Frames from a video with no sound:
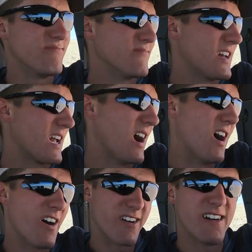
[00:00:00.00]
like
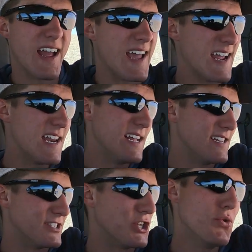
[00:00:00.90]
180
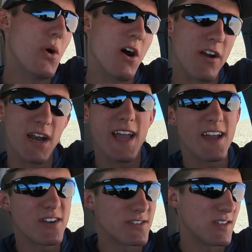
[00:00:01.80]
to 200
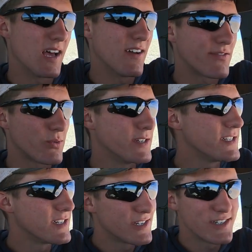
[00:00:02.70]
acres left,
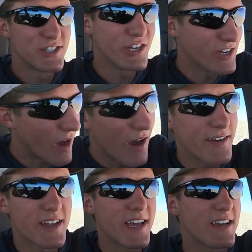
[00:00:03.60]
which should
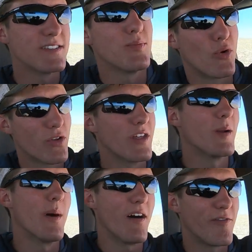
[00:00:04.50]
not take us more than
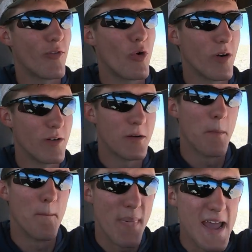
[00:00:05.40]
about 4,
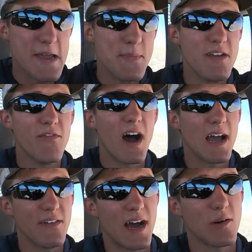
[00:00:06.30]
maybe
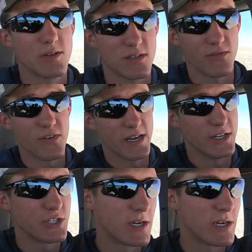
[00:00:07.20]
5 hours to finish.